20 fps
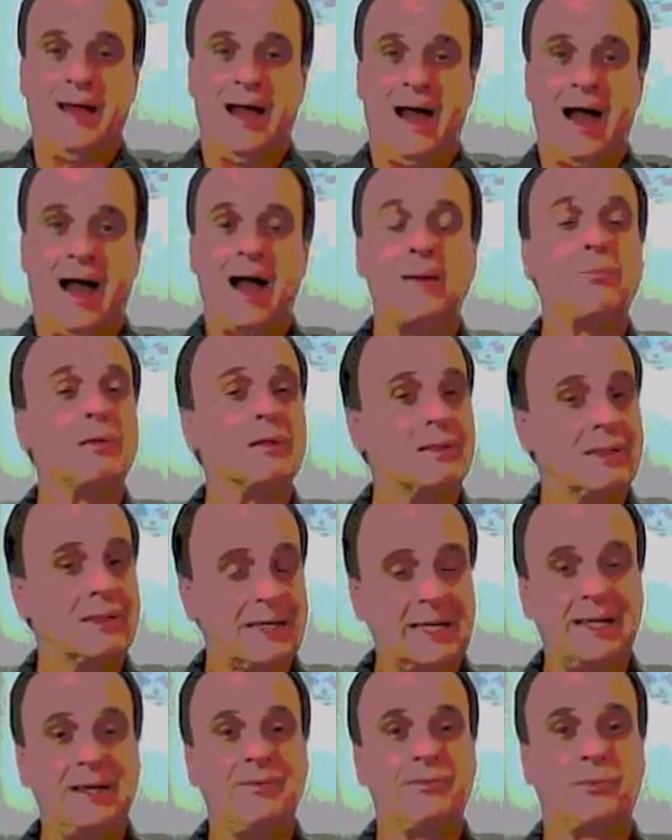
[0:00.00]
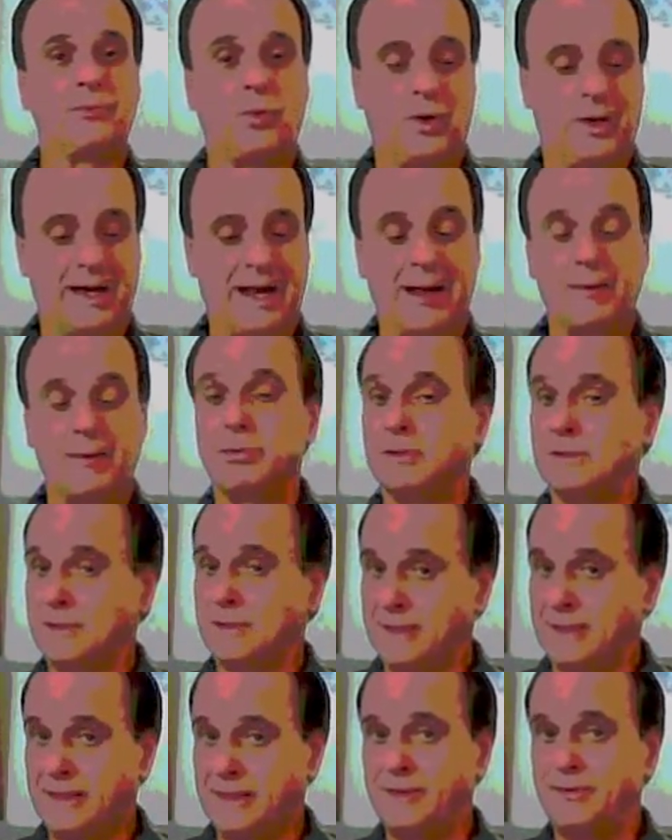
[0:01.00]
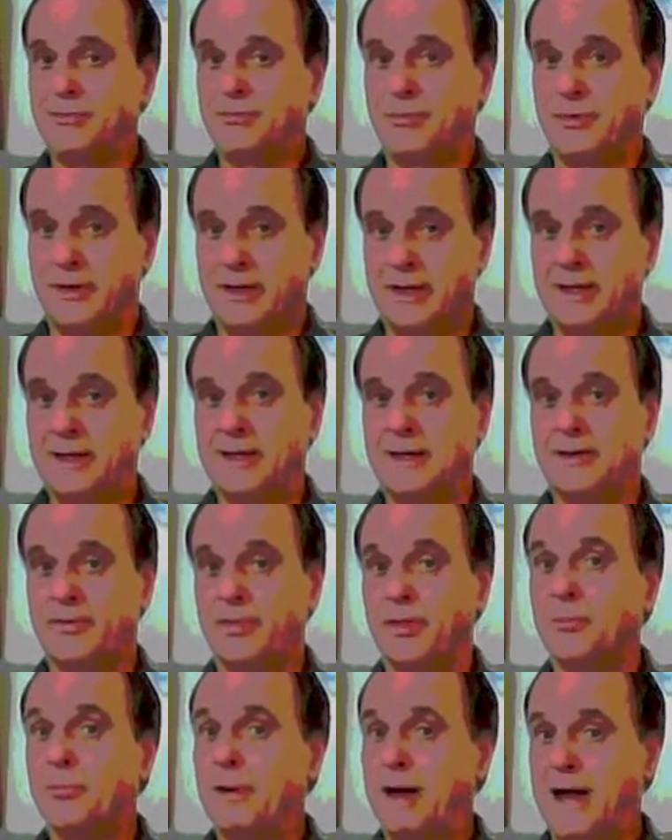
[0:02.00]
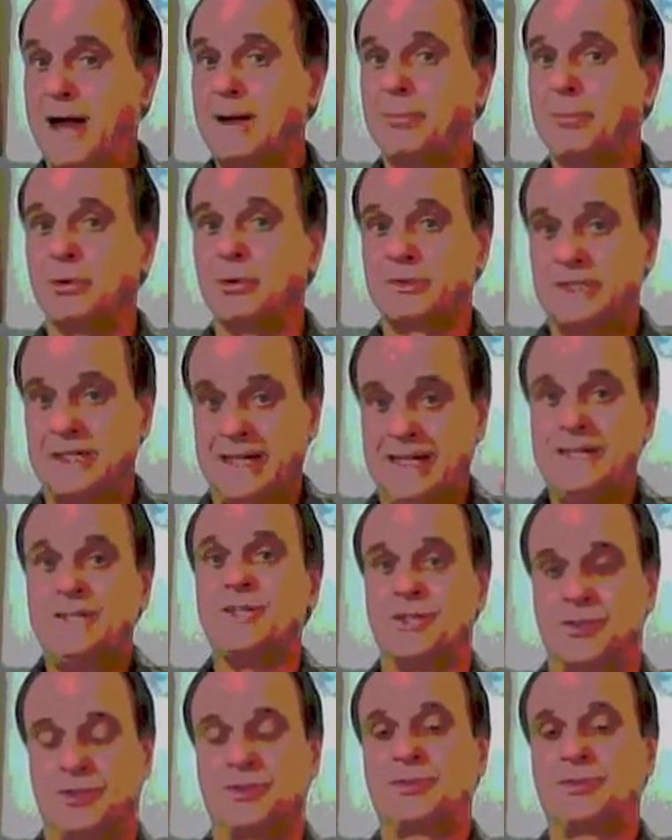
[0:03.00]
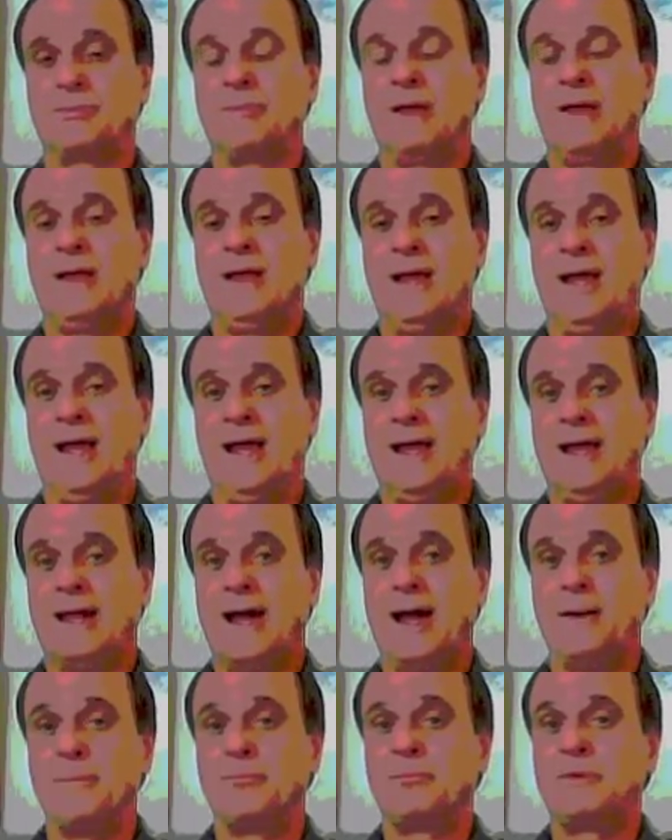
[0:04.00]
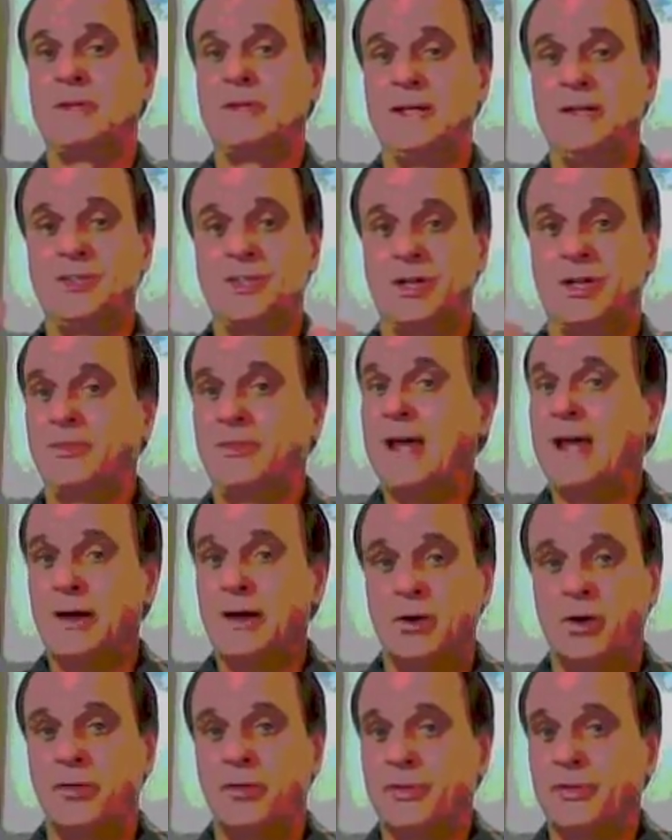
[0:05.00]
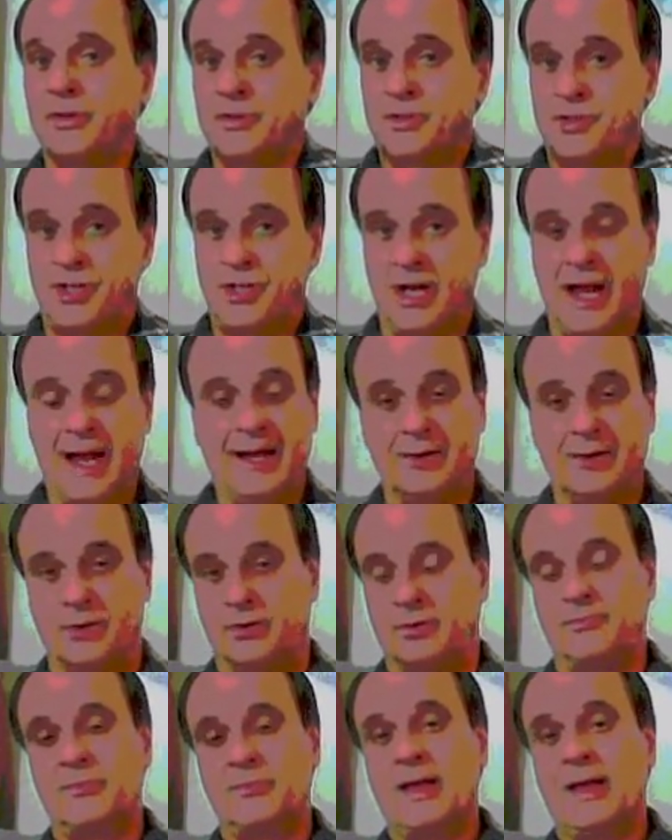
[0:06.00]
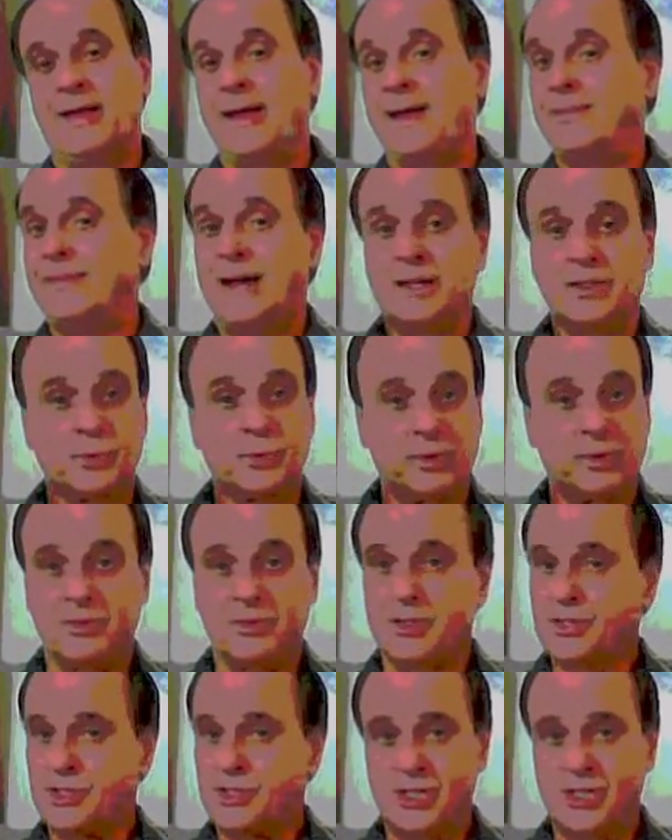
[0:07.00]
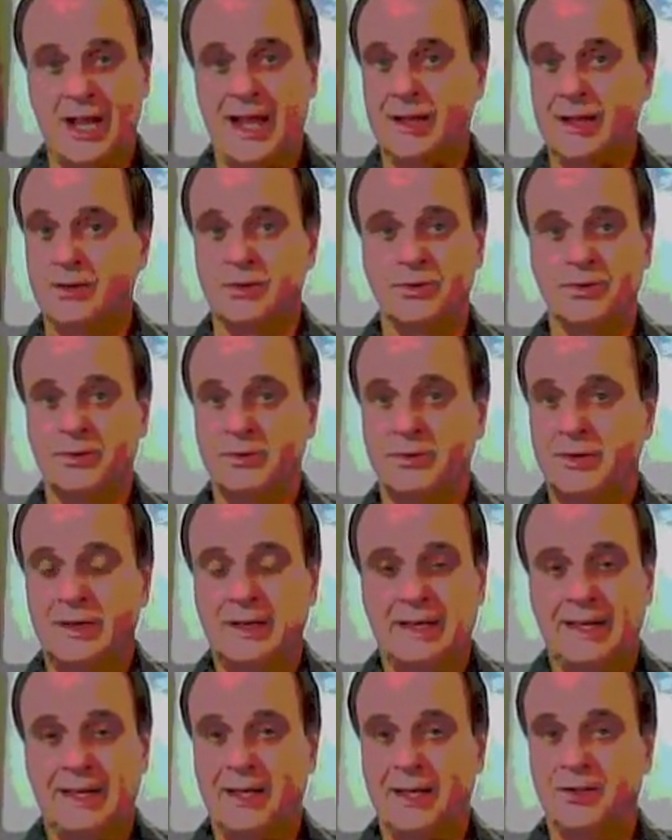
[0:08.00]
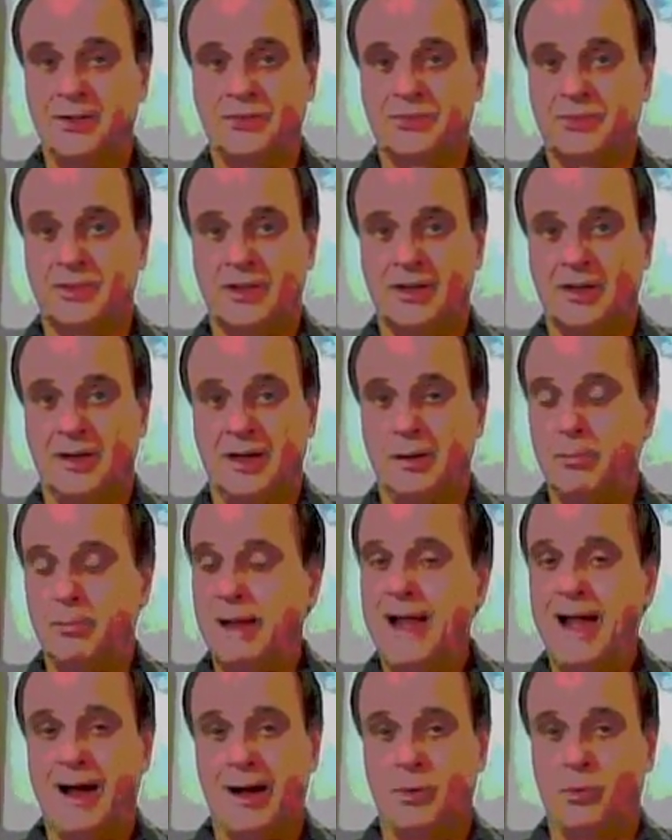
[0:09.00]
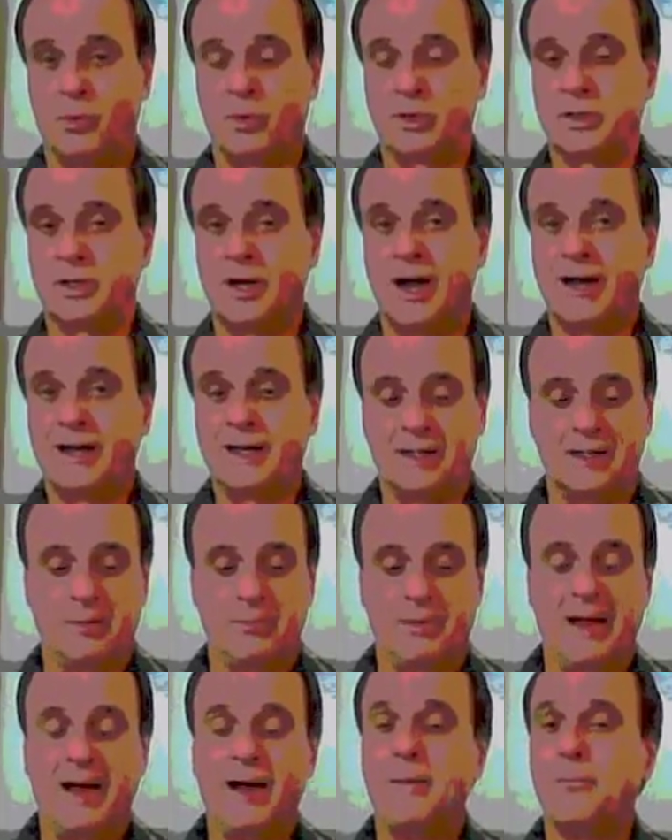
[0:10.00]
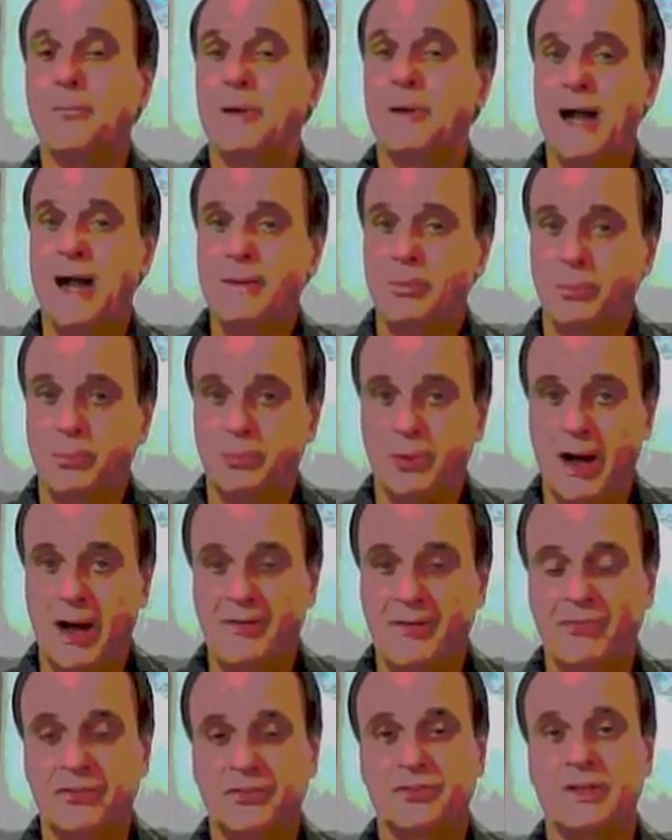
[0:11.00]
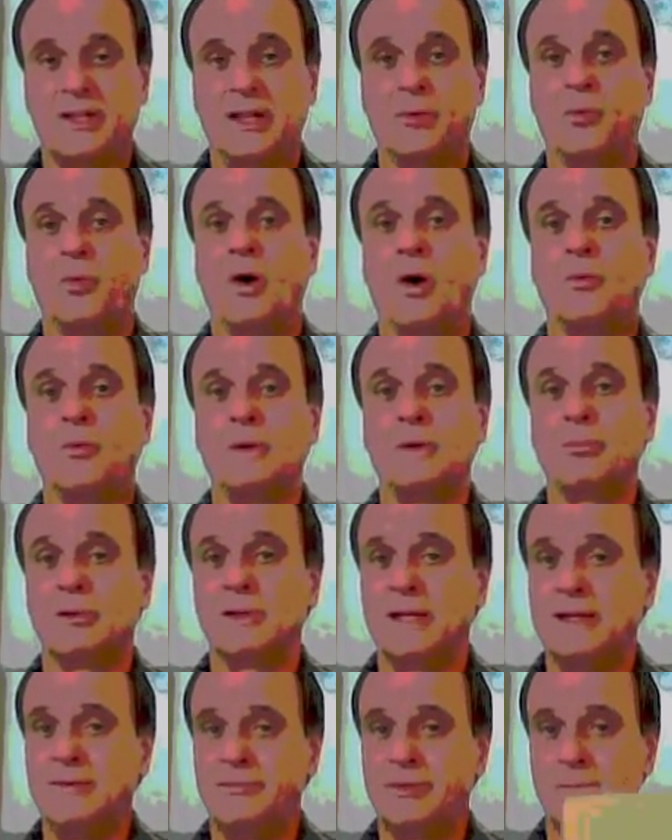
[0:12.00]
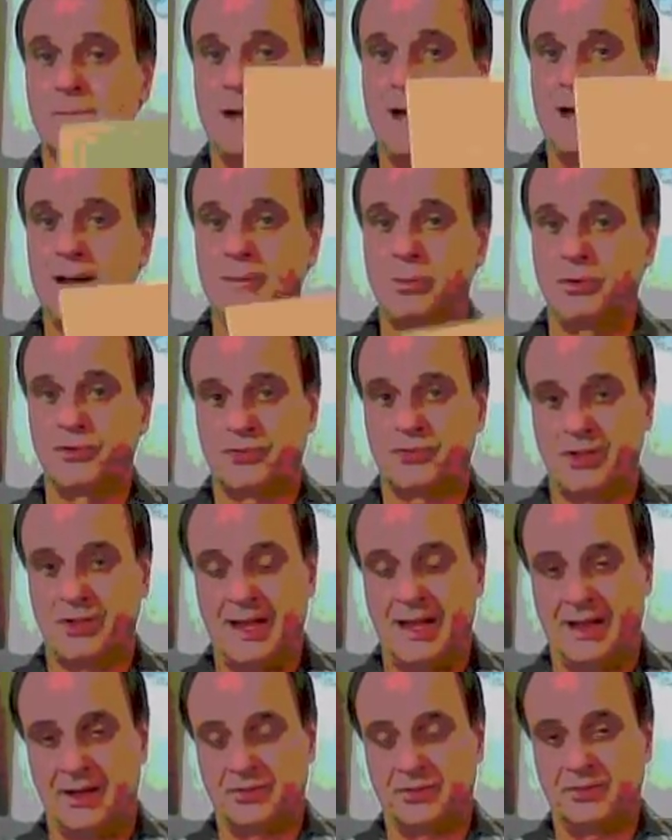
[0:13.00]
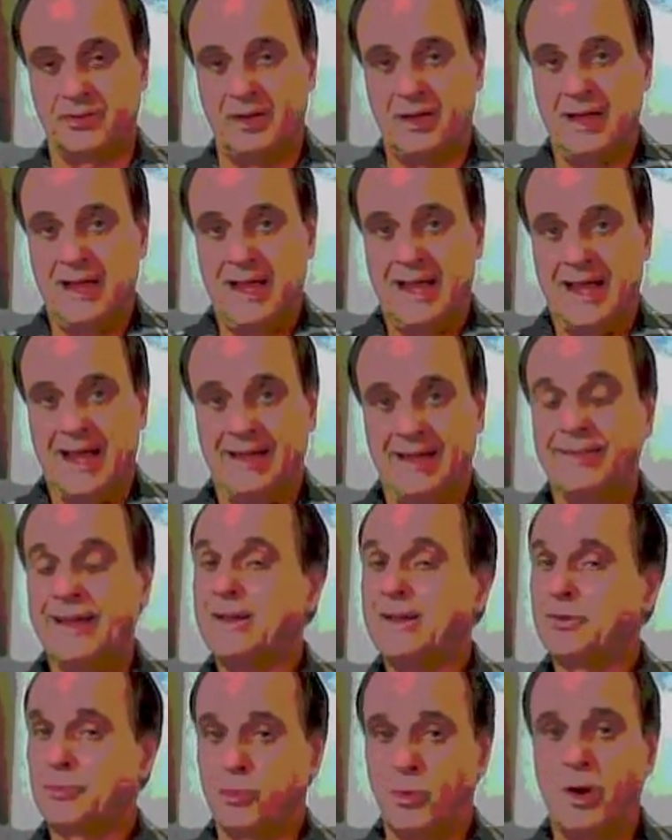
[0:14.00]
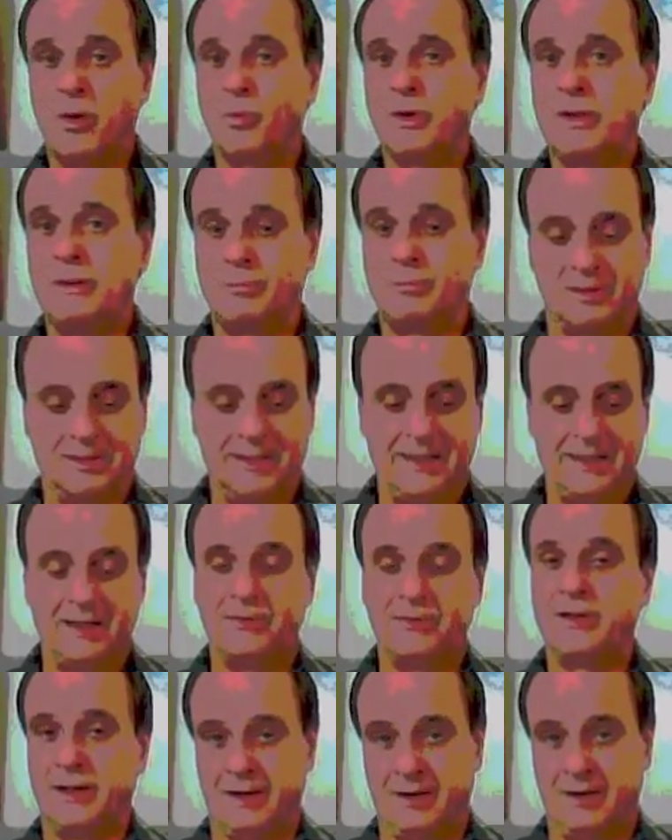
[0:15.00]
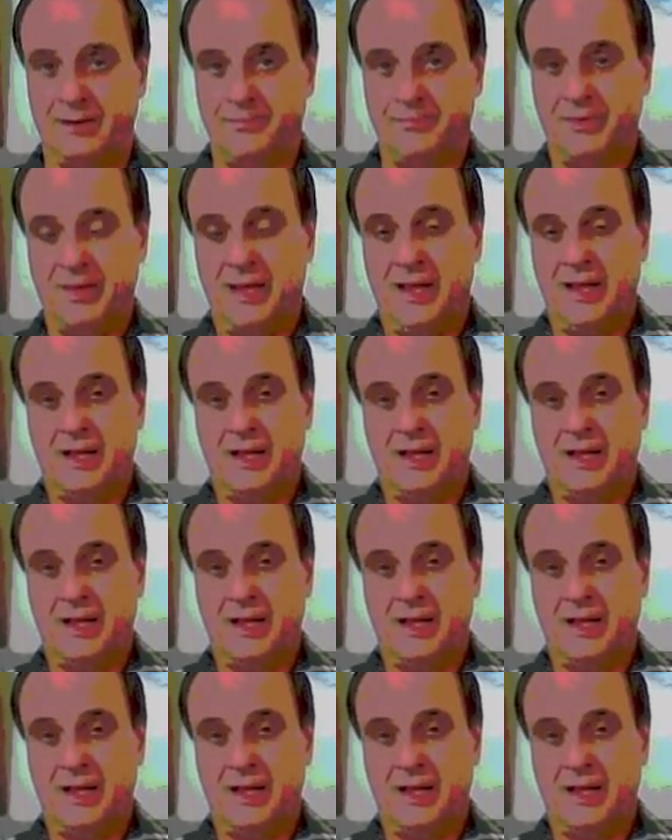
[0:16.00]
I believe what I believe the Bible teaches, and I'm teaching that on this channel. And that's what this channel is about. We're talking about Bible prophecy and what we believe the Bible says. And that's what we believe here.